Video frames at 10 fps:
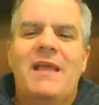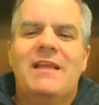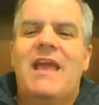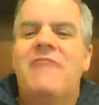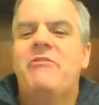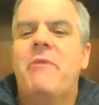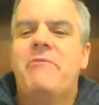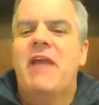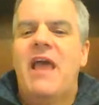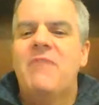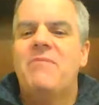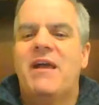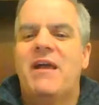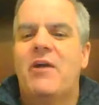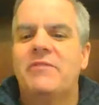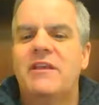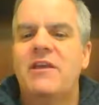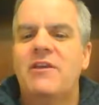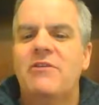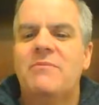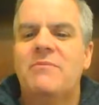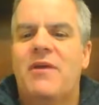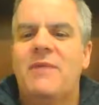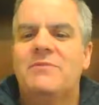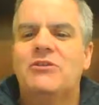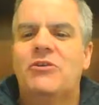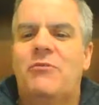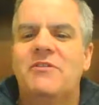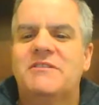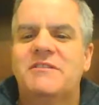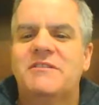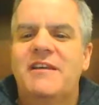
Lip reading: Kevin, we to hand back over to you, and perhaps you'll want to